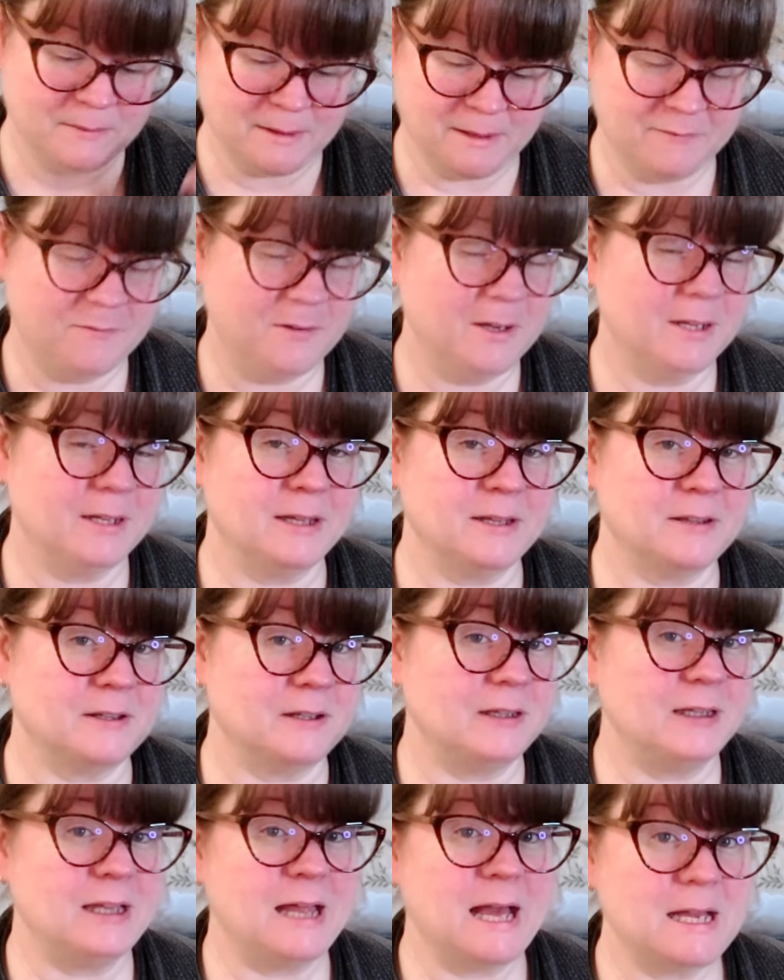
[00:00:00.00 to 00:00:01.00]
And finally,
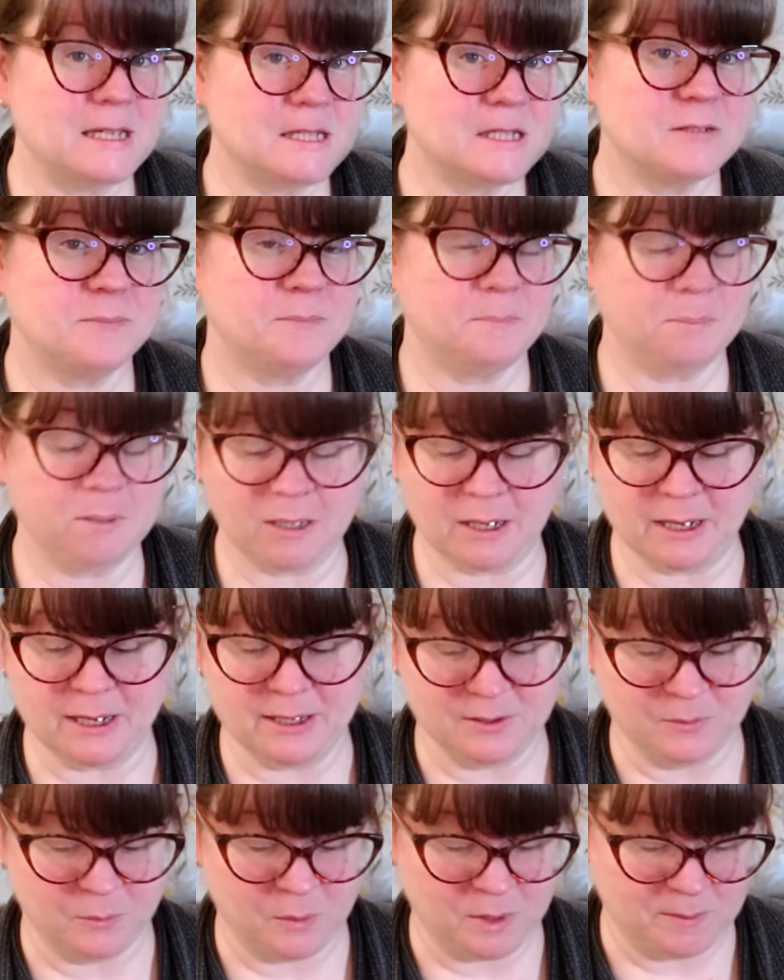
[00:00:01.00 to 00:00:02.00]
the last
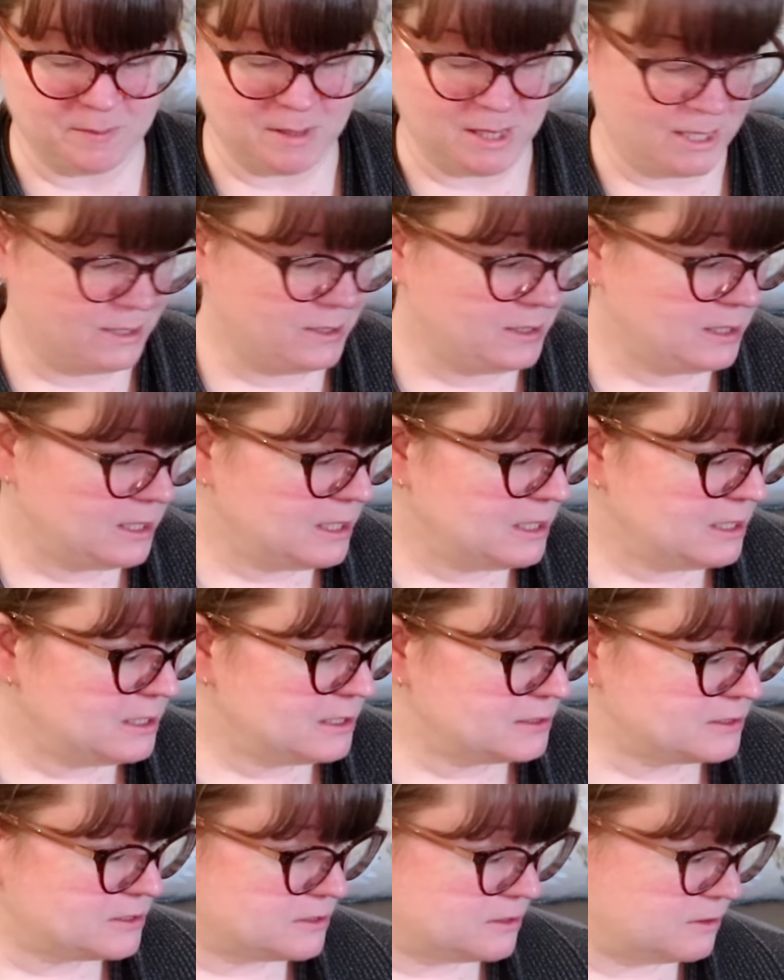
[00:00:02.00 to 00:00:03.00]
ply that we made,
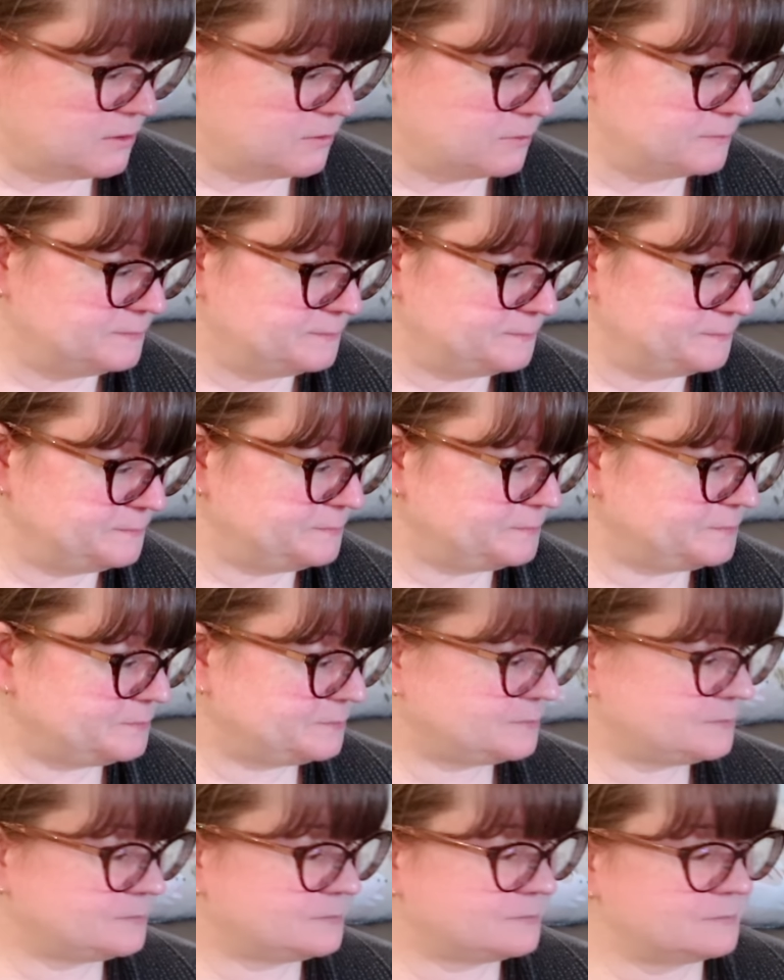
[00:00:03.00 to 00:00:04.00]
so
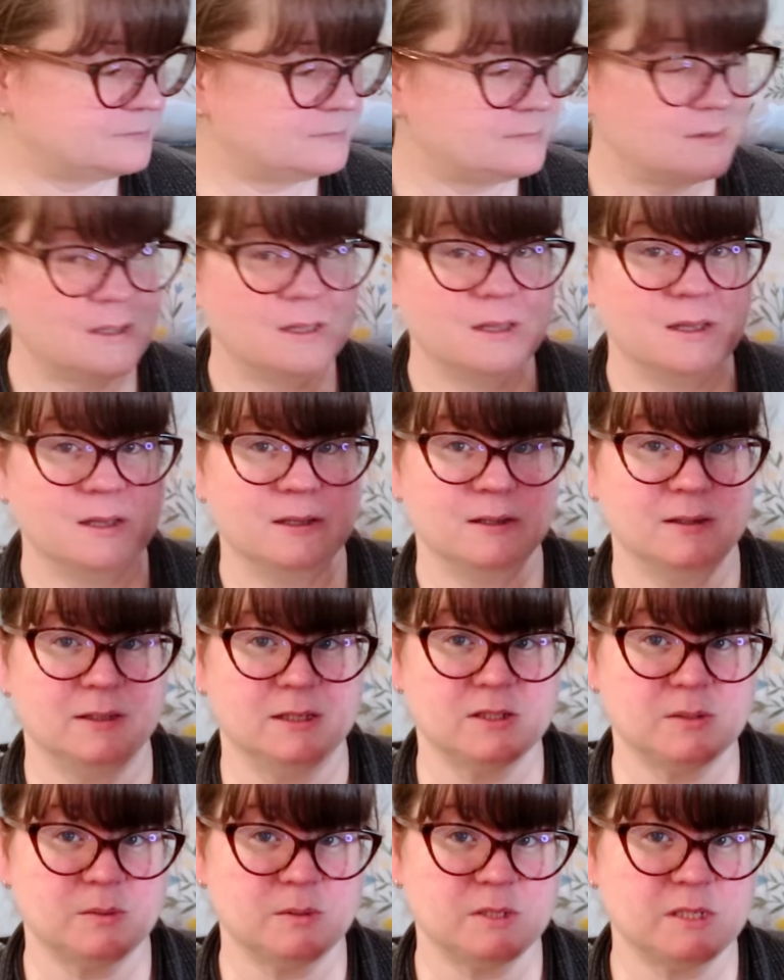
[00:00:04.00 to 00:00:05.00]

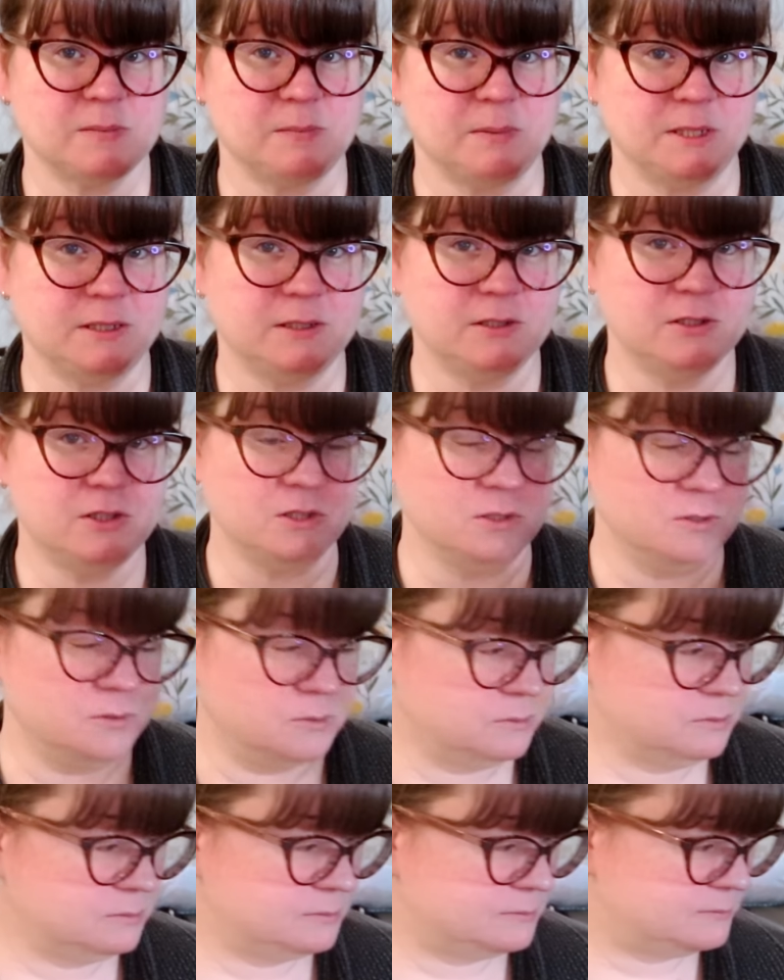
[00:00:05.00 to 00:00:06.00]
this was split in
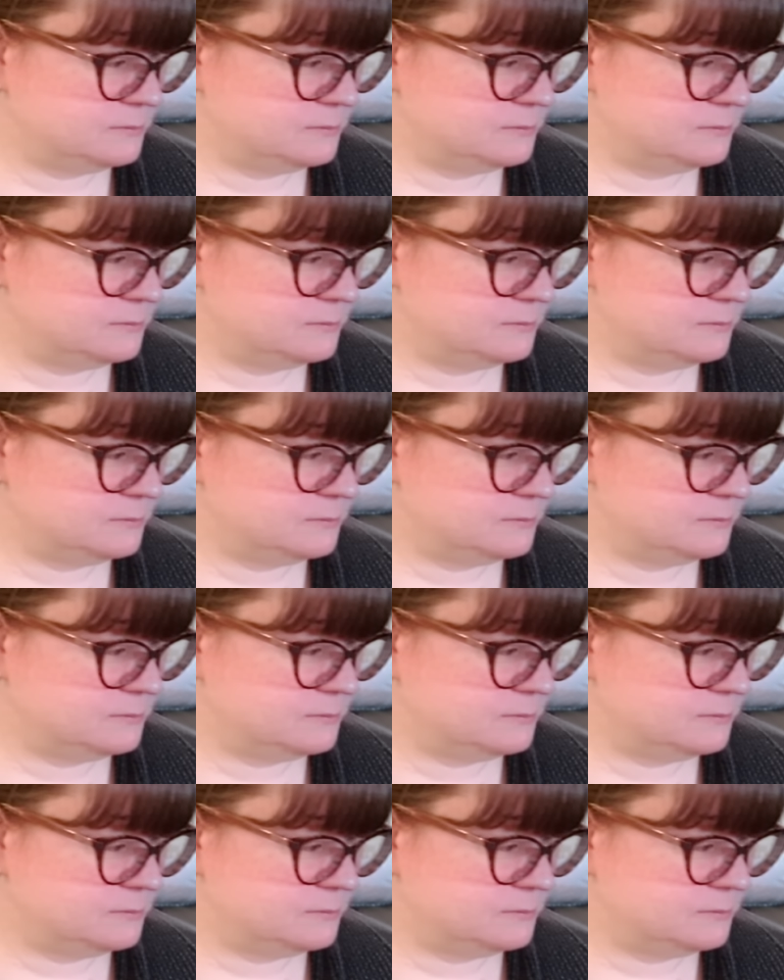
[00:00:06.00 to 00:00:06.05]
2,